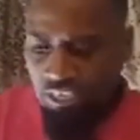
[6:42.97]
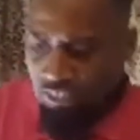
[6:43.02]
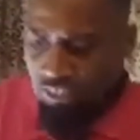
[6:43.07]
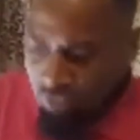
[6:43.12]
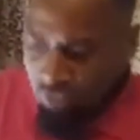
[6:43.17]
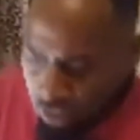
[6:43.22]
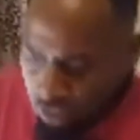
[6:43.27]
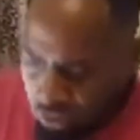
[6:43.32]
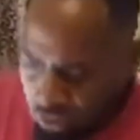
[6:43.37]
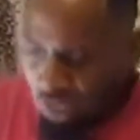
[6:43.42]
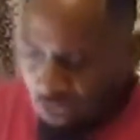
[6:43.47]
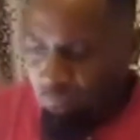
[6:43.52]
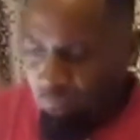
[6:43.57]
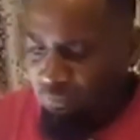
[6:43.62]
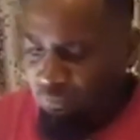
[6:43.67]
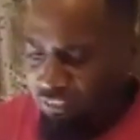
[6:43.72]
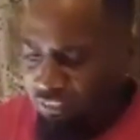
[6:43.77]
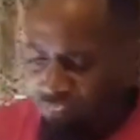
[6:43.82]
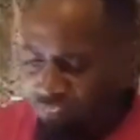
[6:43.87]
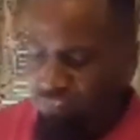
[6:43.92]
look up
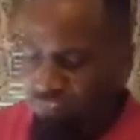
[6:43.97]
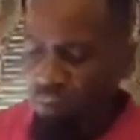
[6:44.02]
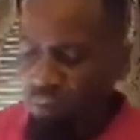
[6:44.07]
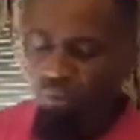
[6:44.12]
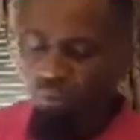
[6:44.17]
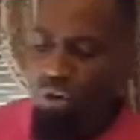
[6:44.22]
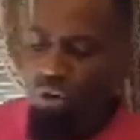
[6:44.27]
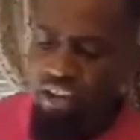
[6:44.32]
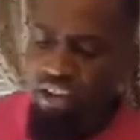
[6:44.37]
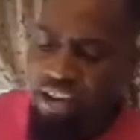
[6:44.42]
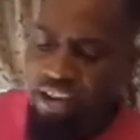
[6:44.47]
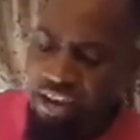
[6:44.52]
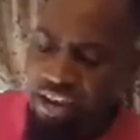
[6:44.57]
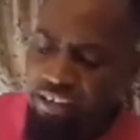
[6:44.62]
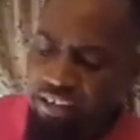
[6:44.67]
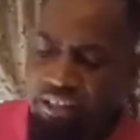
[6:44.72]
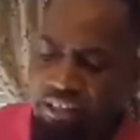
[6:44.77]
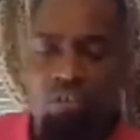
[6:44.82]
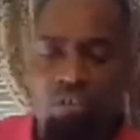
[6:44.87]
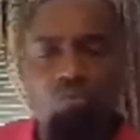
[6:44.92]
and lift up your
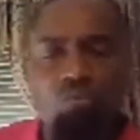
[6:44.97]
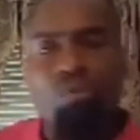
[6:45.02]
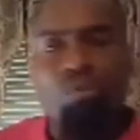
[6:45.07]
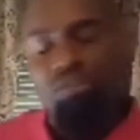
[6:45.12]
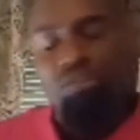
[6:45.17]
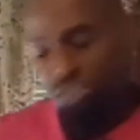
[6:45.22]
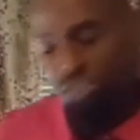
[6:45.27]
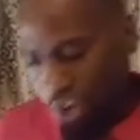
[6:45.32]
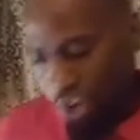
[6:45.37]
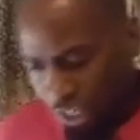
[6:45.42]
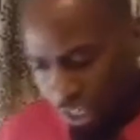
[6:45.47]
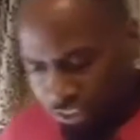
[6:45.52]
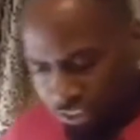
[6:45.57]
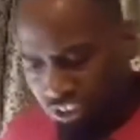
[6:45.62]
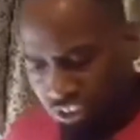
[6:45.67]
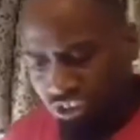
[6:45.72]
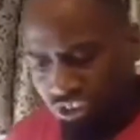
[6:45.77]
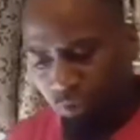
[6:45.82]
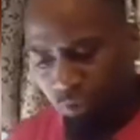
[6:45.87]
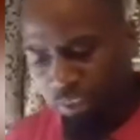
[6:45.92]
head, rejoice
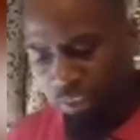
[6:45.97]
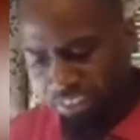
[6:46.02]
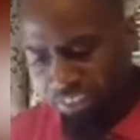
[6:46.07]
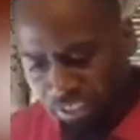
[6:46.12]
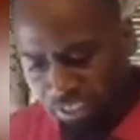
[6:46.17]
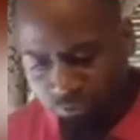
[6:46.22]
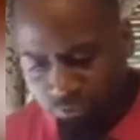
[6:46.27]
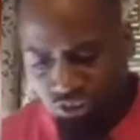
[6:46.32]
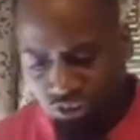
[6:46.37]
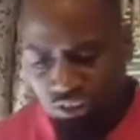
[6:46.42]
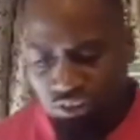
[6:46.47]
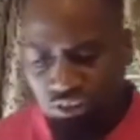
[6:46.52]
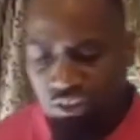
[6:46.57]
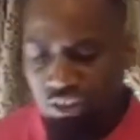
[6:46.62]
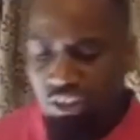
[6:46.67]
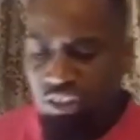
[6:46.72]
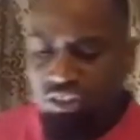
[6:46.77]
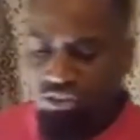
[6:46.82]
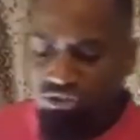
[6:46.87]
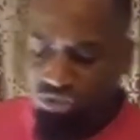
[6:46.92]
because your redemption
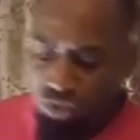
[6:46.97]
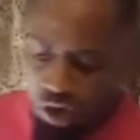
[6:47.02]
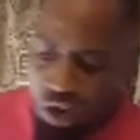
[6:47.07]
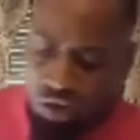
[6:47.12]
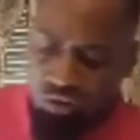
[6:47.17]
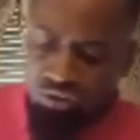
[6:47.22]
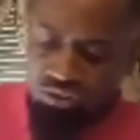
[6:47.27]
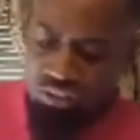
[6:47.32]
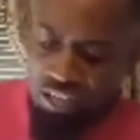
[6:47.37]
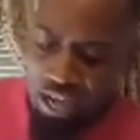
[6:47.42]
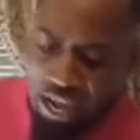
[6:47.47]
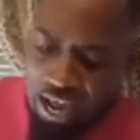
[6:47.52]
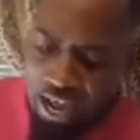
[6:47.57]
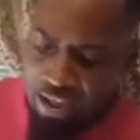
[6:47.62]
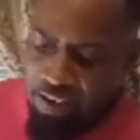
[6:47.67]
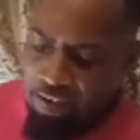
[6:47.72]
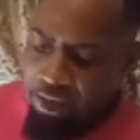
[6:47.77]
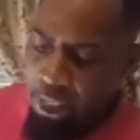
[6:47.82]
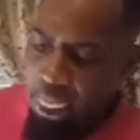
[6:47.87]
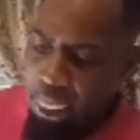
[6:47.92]
draws nigh.